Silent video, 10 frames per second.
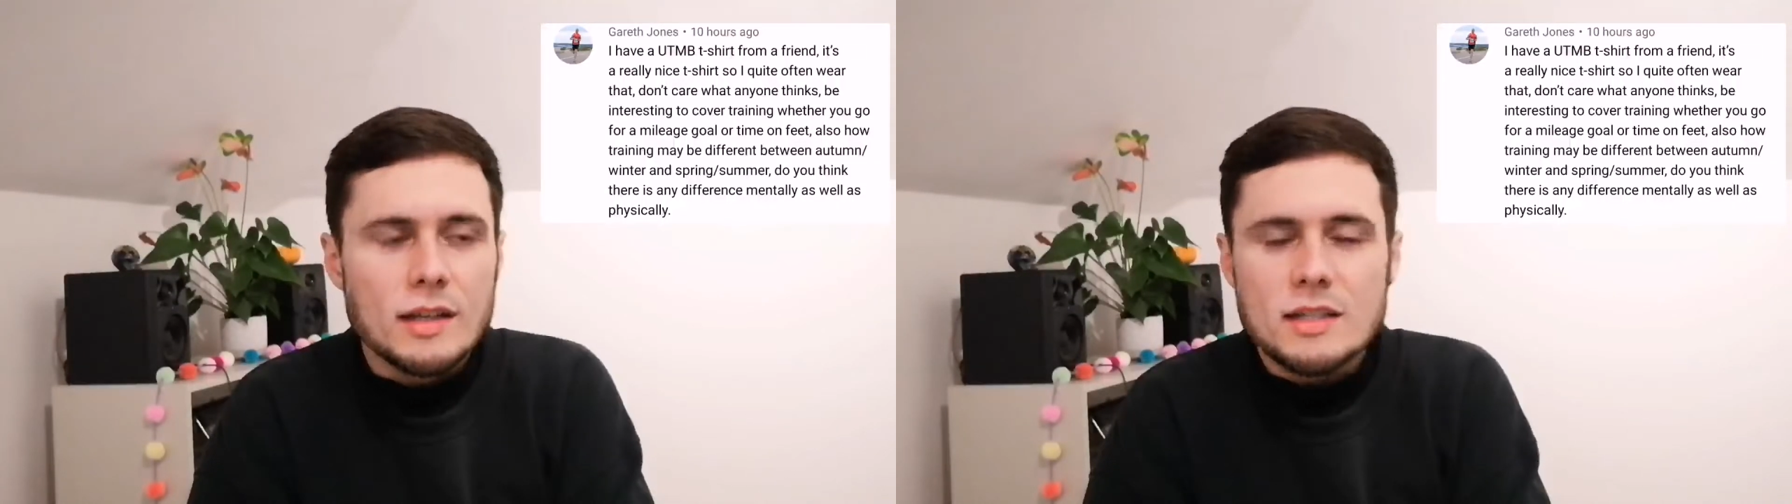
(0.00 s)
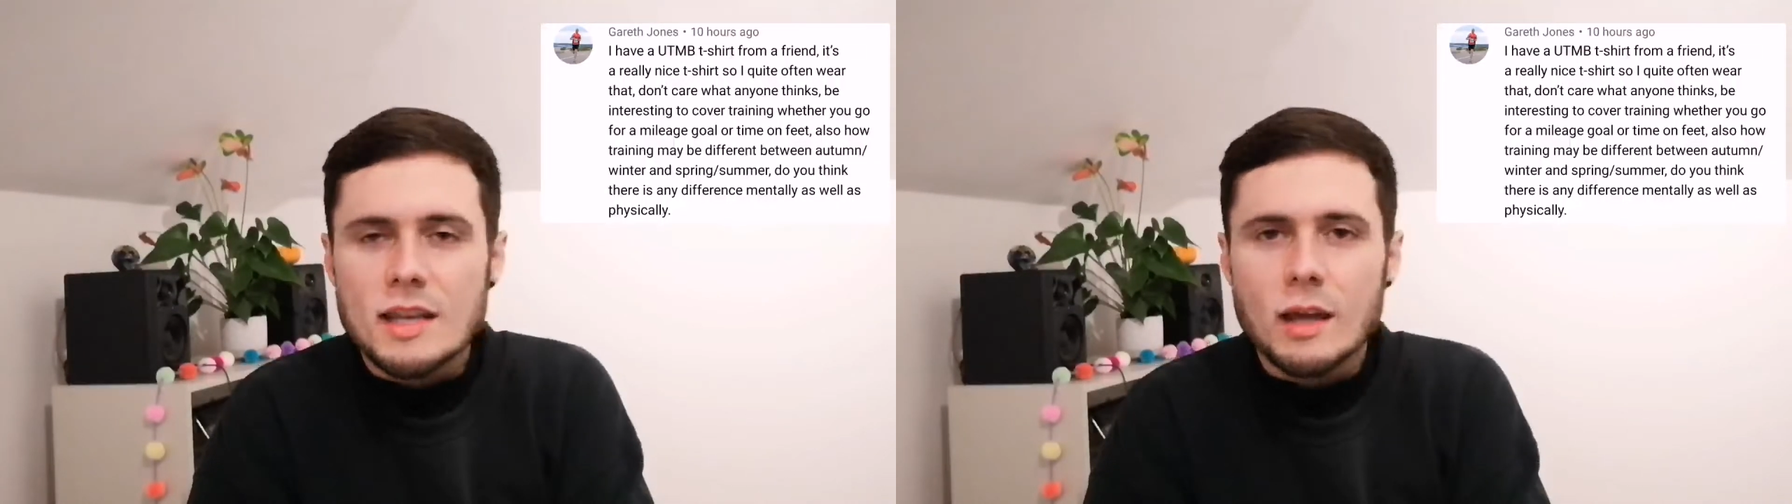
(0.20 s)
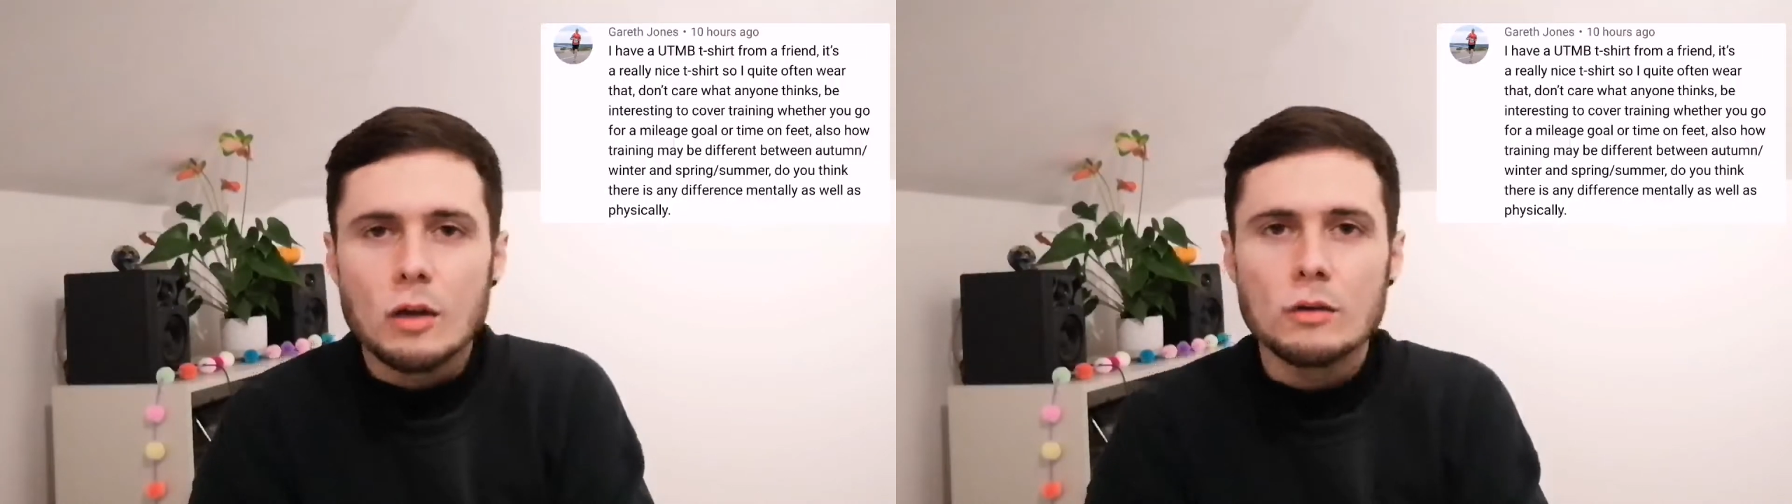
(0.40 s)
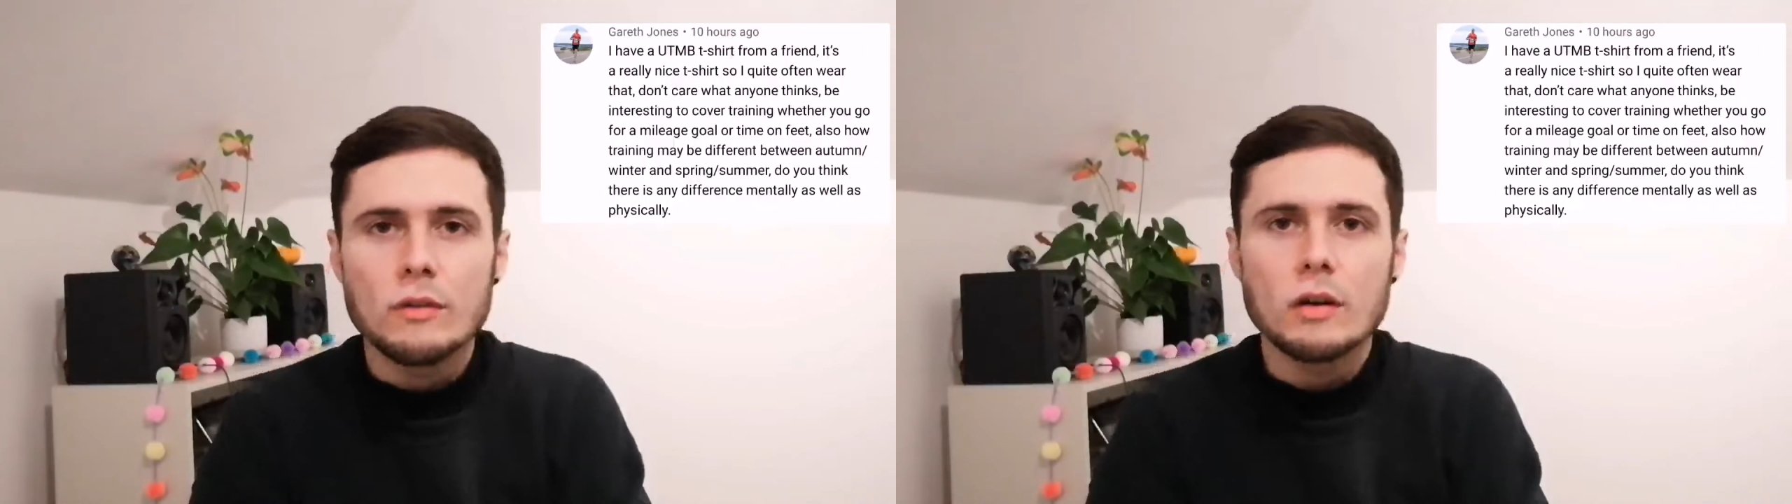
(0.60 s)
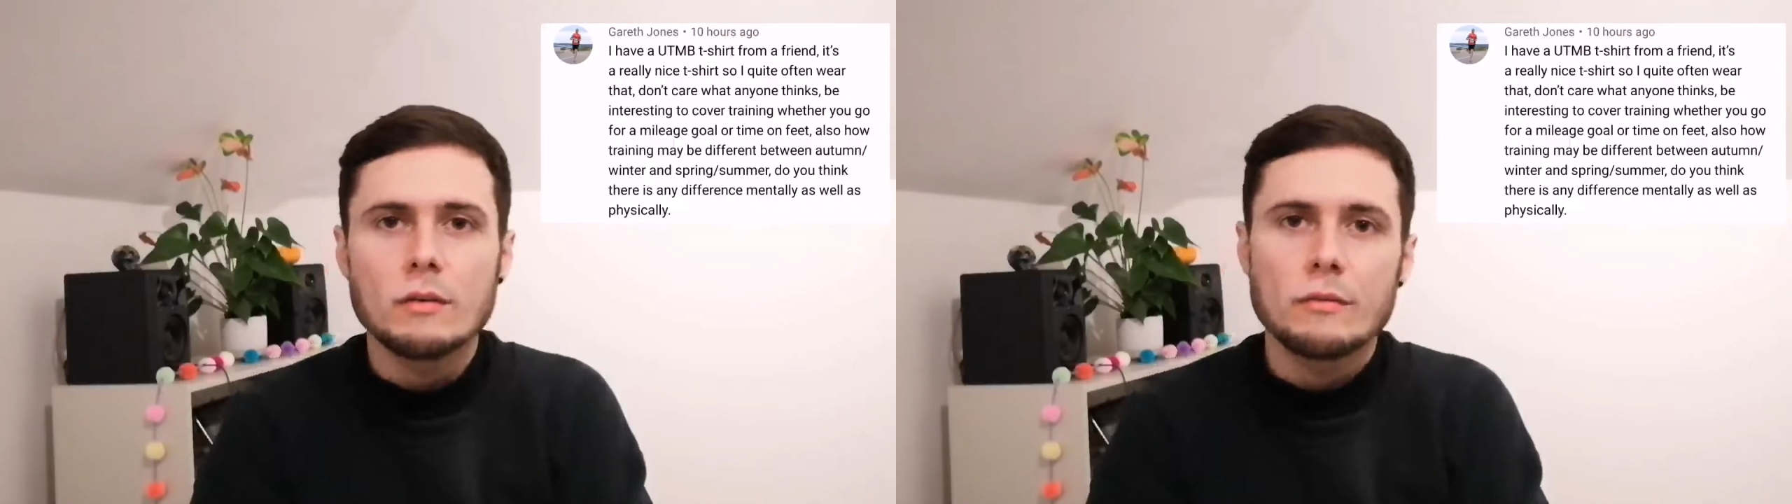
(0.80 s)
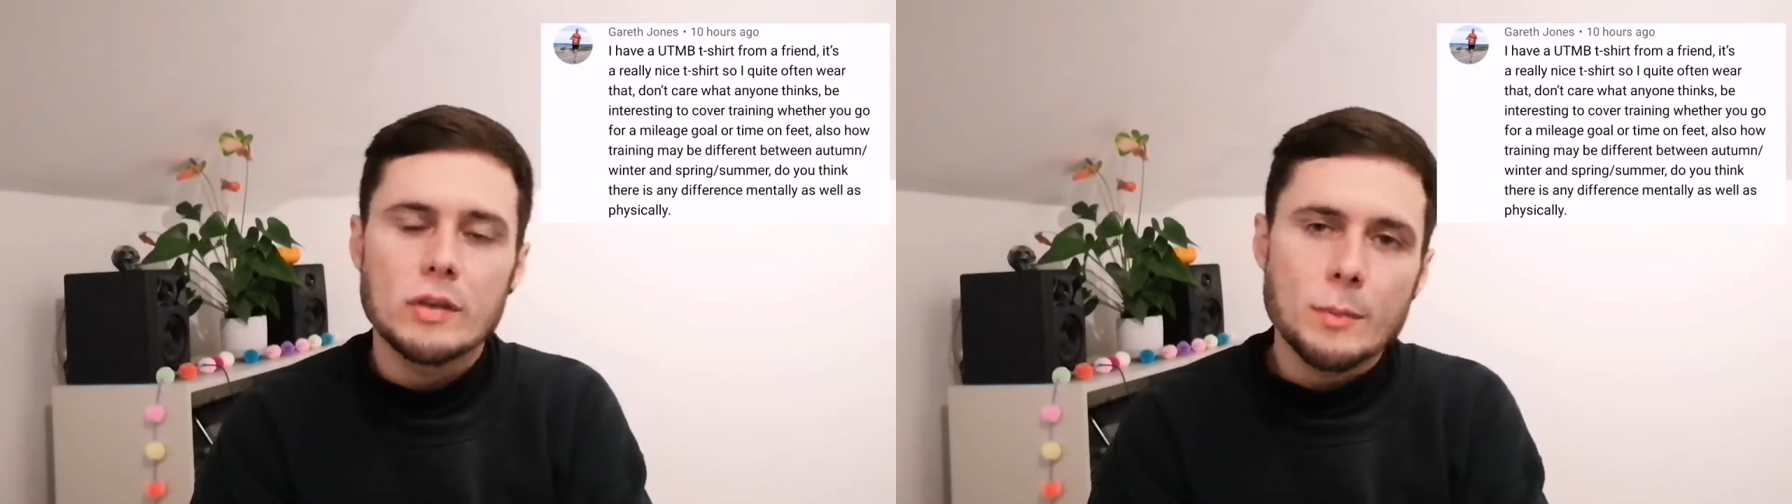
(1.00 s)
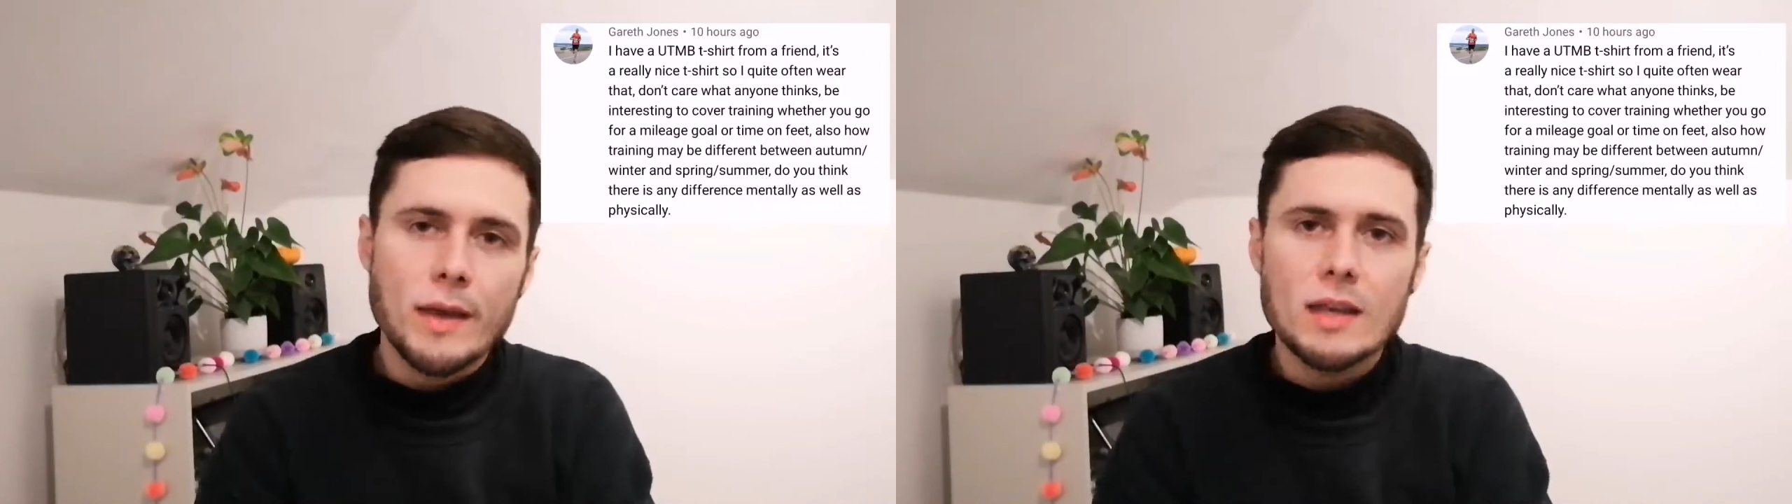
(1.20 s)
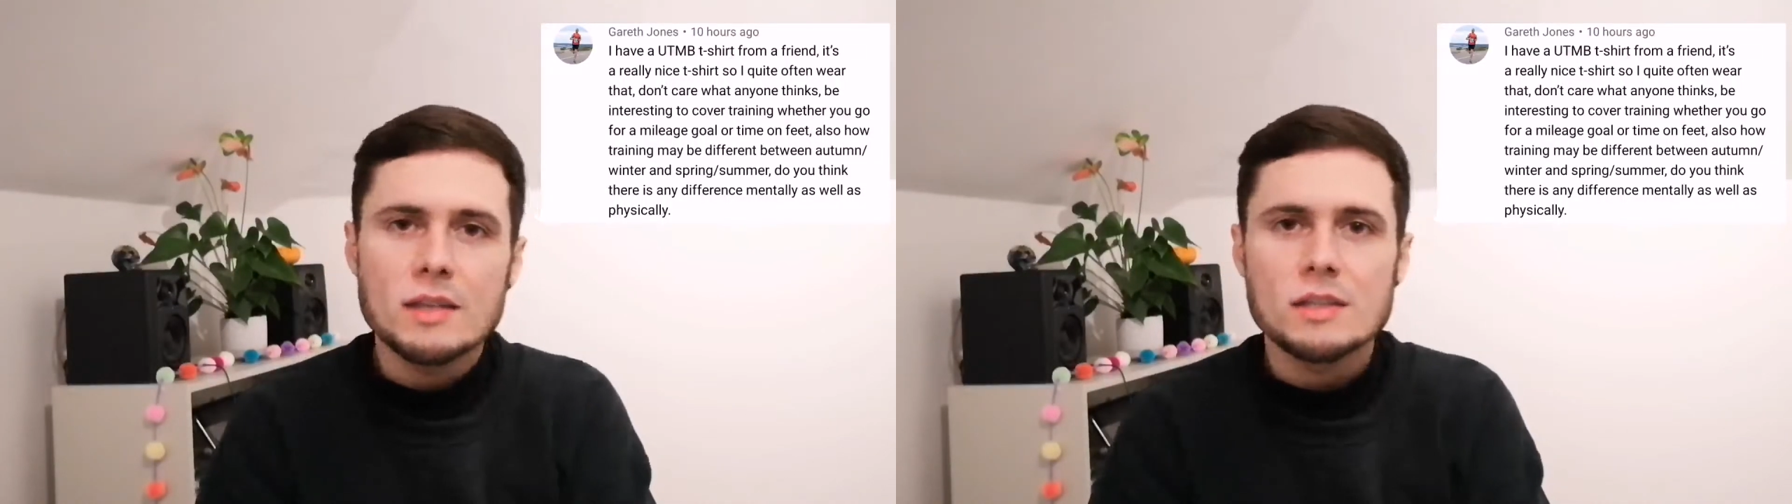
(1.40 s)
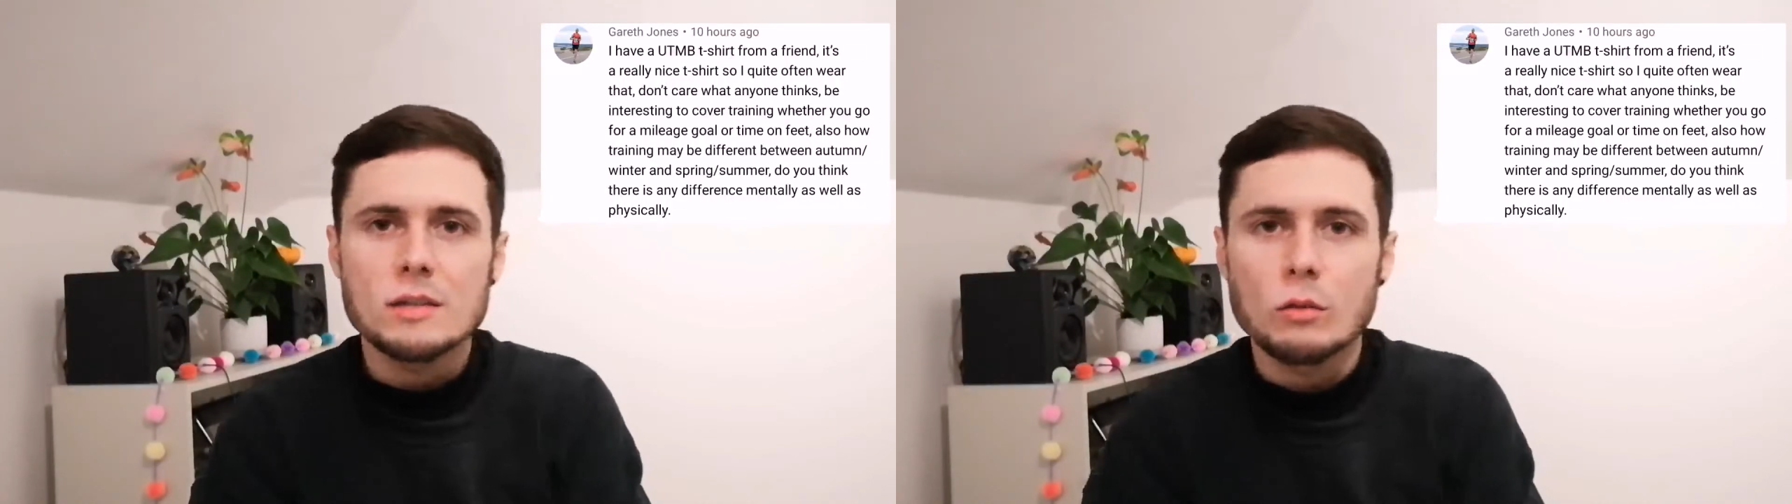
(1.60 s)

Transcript: it tick over for the pace